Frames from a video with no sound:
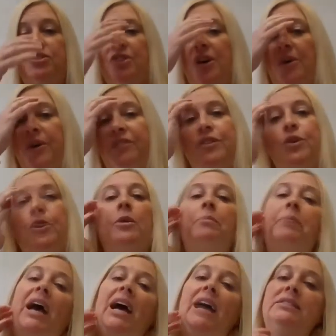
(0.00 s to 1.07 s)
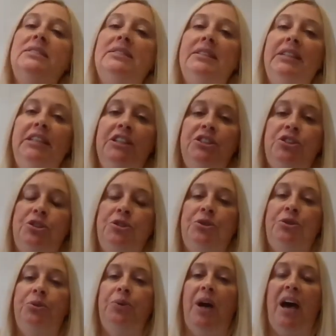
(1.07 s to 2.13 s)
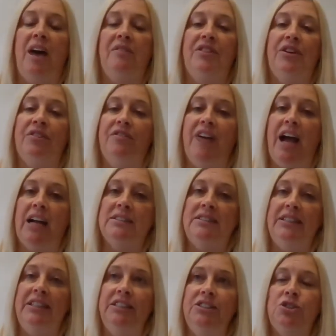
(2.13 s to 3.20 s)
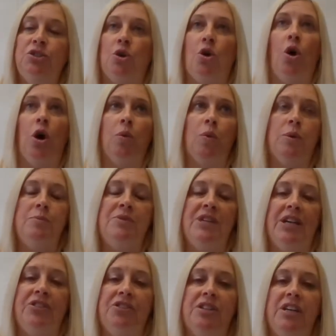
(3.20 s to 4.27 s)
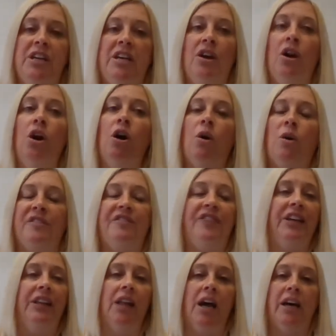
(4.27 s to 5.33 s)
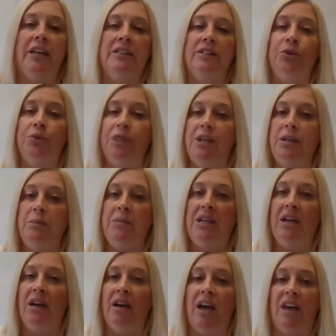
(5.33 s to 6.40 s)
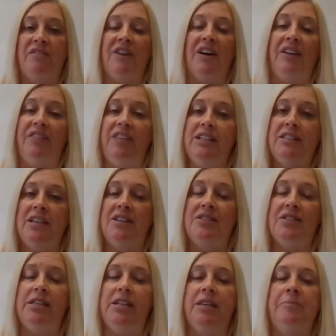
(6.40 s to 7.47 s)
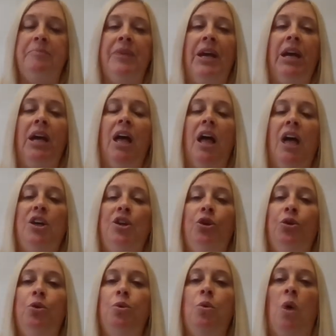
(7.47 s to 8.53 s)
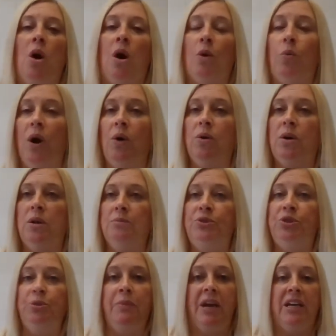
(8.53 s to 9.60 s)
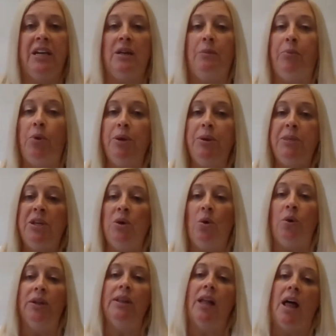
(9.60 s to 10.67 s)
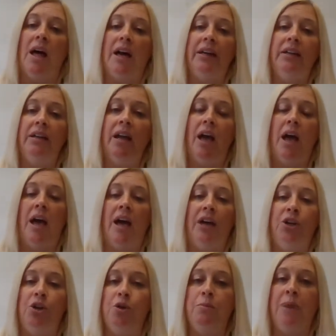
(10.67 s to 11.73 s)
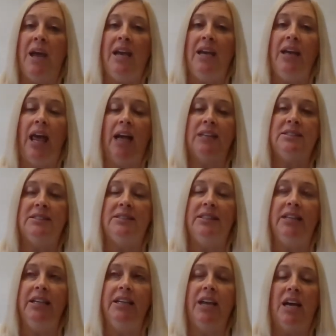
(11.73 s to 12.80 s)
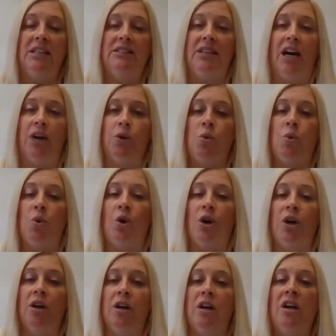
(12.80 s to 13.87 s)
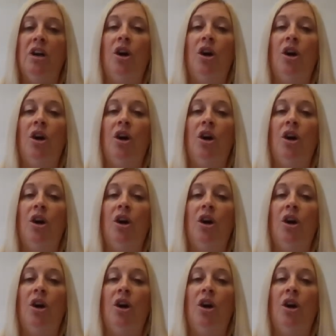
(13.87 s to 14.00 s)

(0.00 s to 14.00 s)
So if your pets need to have their vaccines or heartworm testing or feline leukemia FIV testing, you are welcome to make an appointment online at humanesc.org,